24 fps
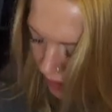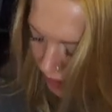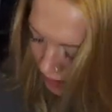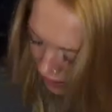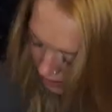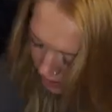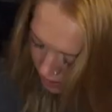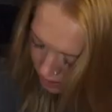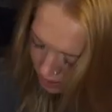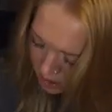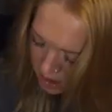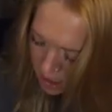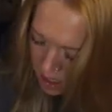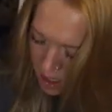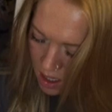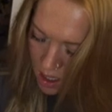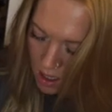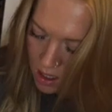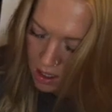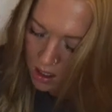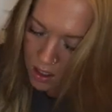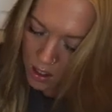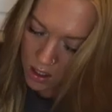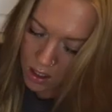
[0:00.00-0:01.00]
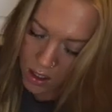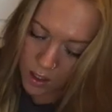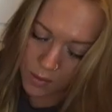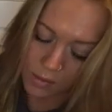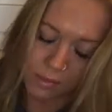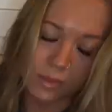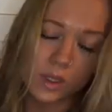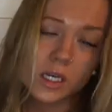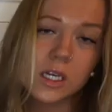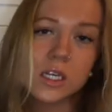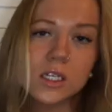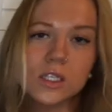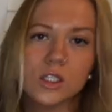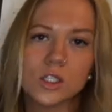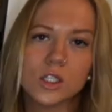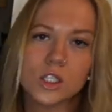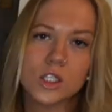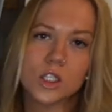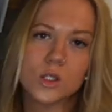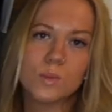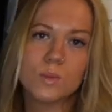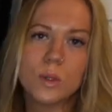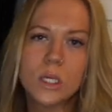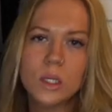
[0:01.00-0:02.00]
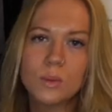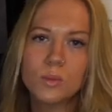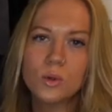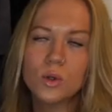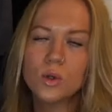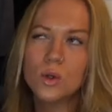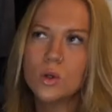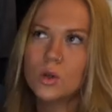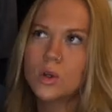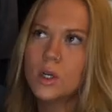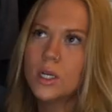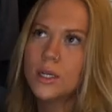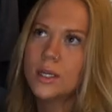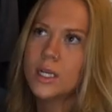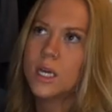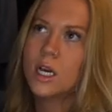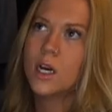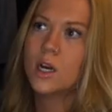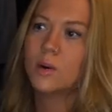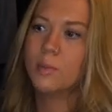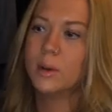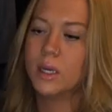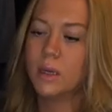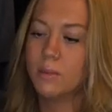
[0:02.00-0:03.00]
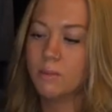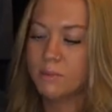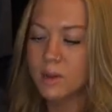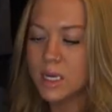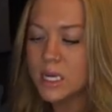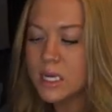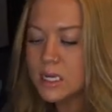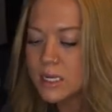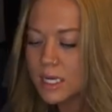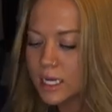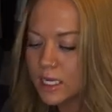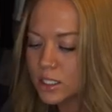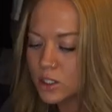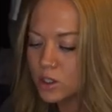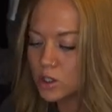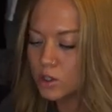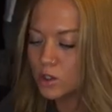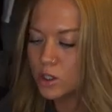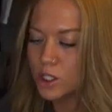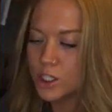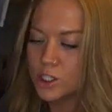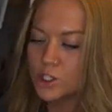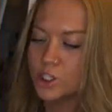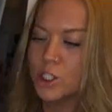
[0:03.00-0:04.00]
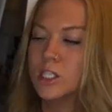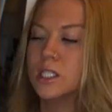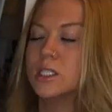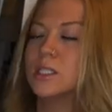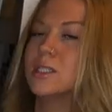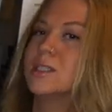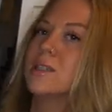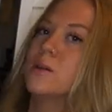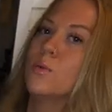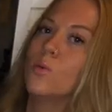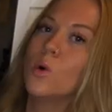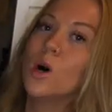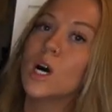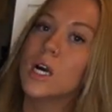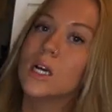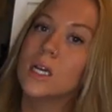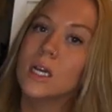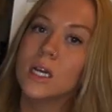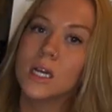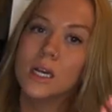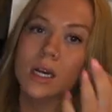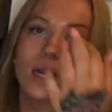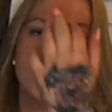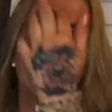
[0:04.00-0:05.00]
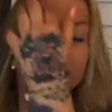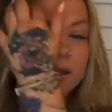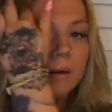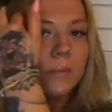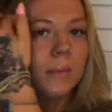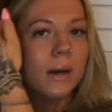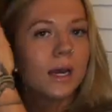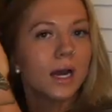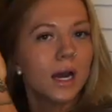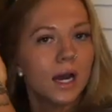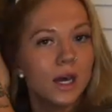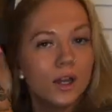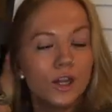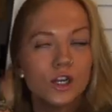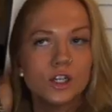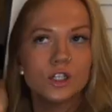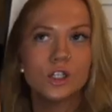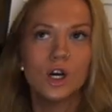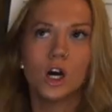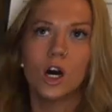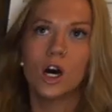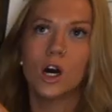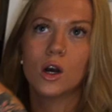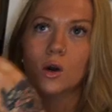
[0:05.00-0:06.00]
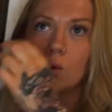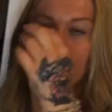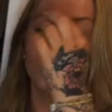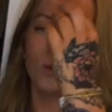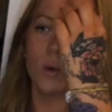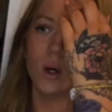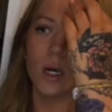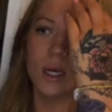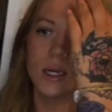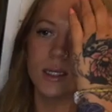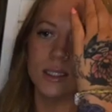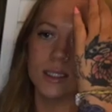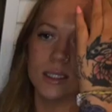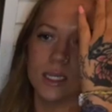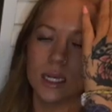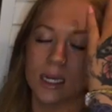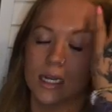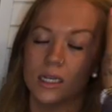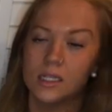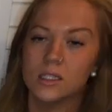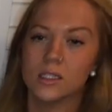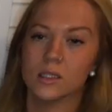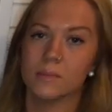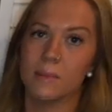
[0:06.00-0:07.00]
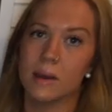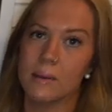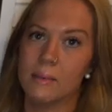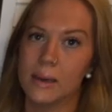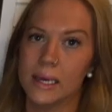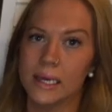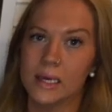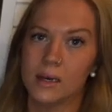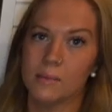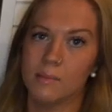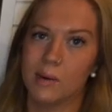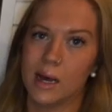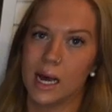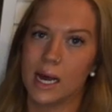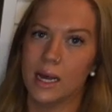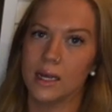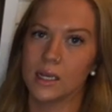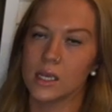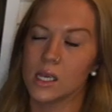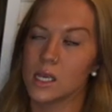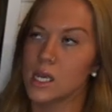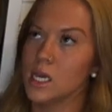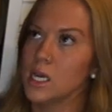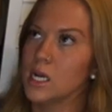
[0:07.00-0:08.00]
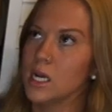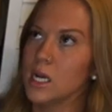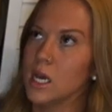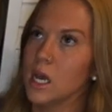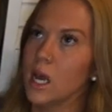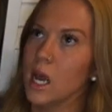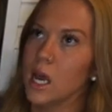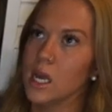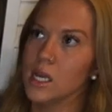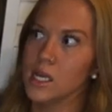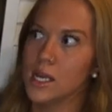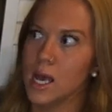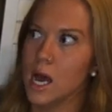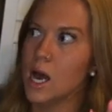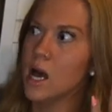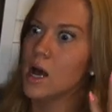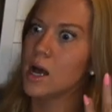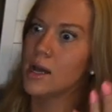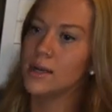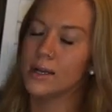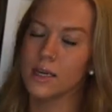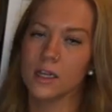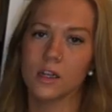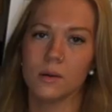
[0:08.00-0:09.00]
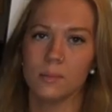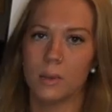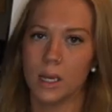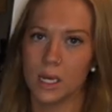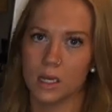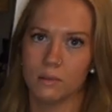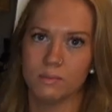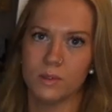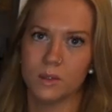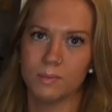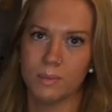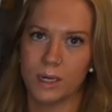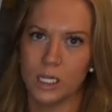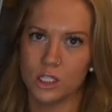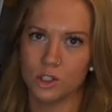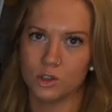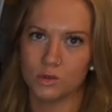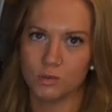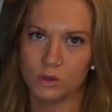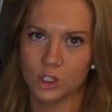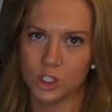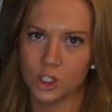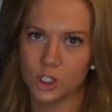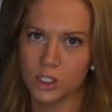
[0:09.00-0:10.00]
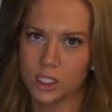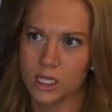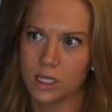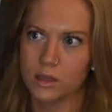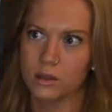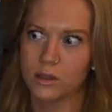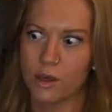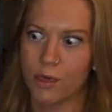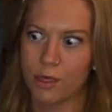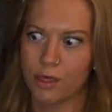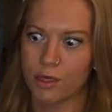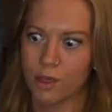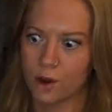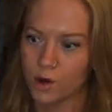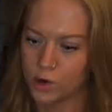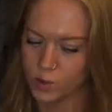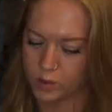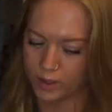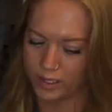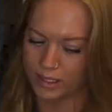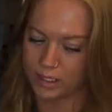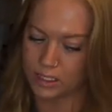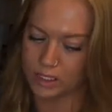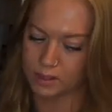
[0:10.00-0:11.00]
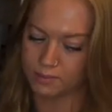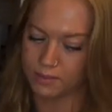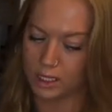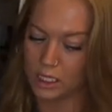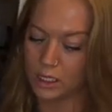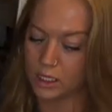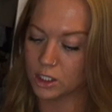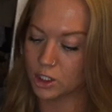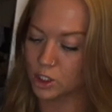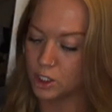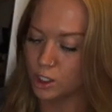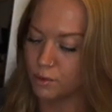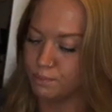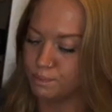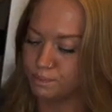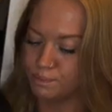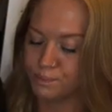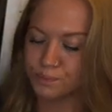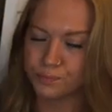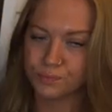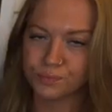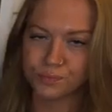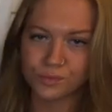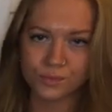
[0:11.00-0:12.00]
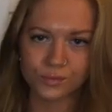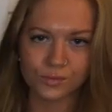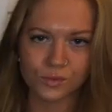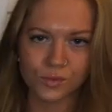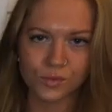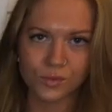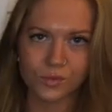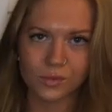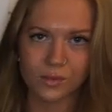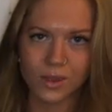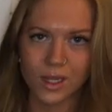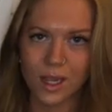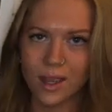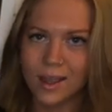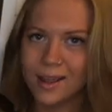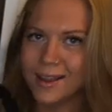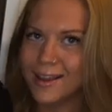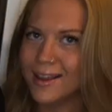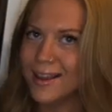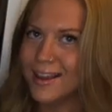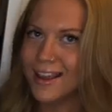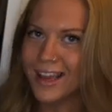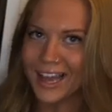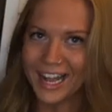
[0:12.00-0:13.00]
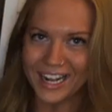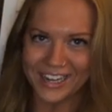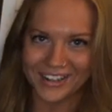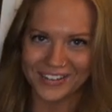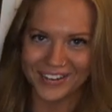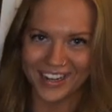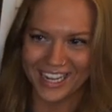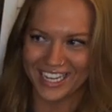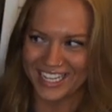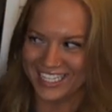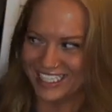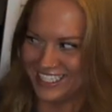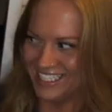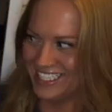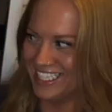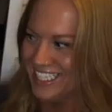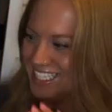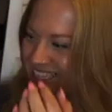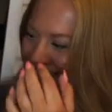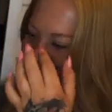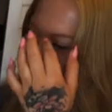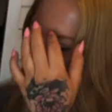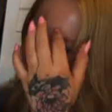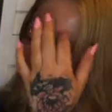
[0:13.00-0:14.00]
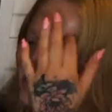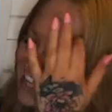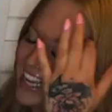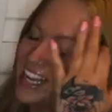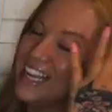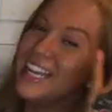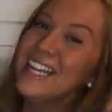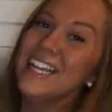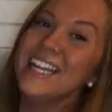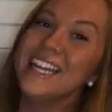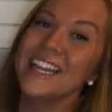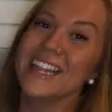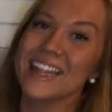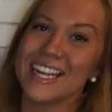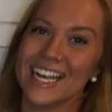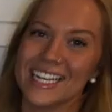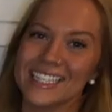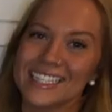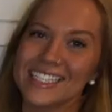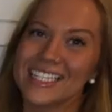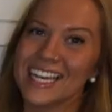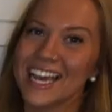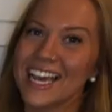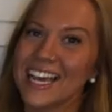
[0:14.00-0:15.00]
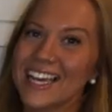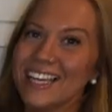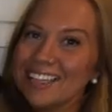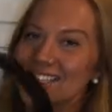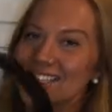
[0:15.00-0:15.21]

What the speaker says: nuts because there's people in the Airbnb next door and she can see him walking. And then my other dog was getting into my makeup bag, eating yet another makeup sponge, which is like the third one this month. So anyways, let's get